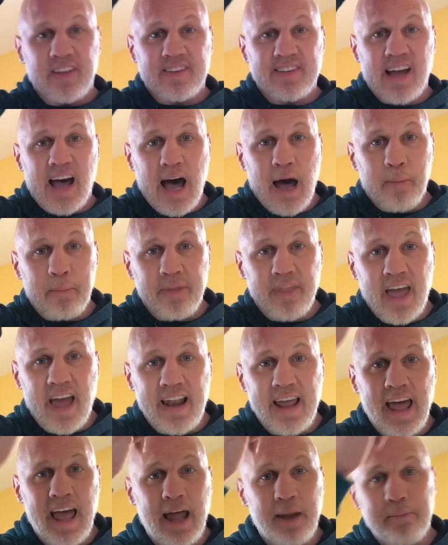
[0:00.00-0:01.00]
the top of that
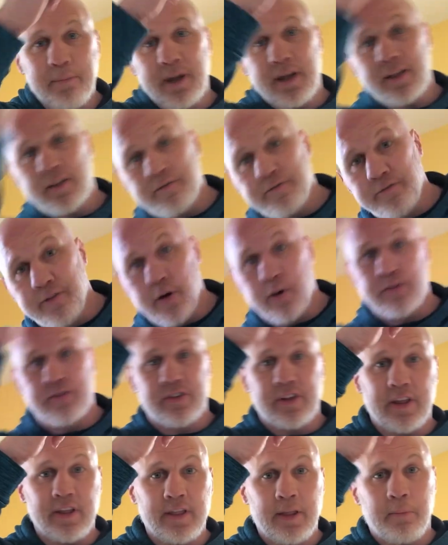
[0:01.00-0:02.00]
head being the first
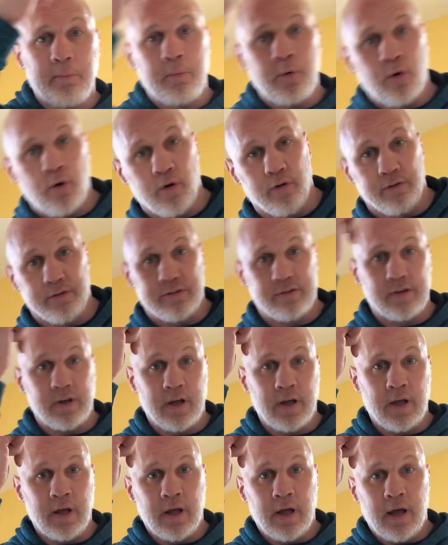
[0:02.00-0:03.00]
thing that moves.
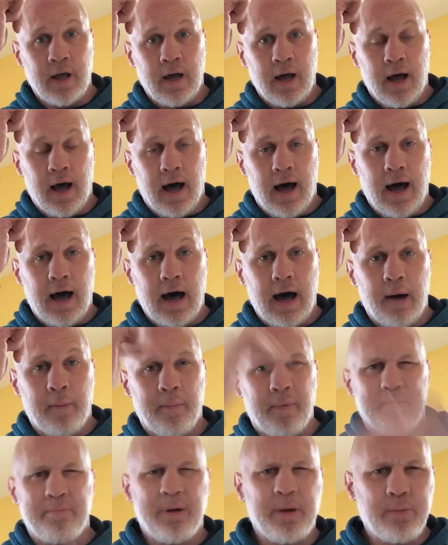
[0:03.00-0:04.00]

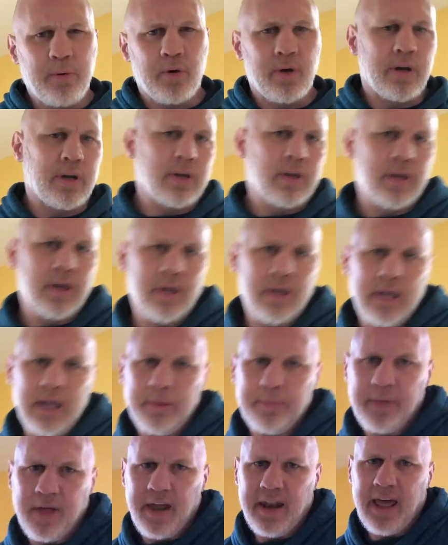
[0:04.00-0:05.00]
People
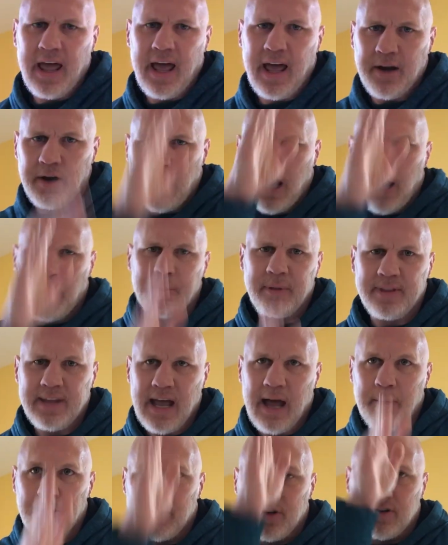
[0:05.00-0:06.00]
keep that head up and
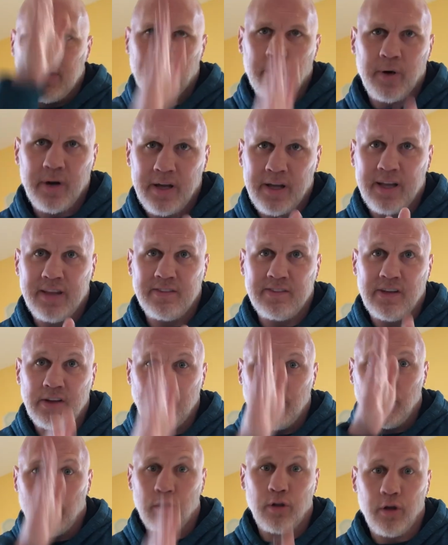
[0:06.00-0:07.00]
down because they're going to
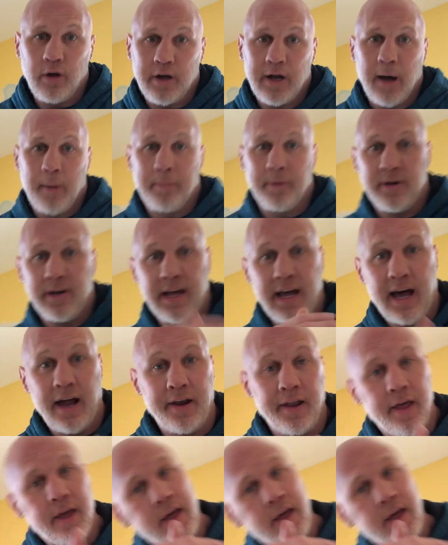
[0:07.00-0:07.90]
continue to look up and down.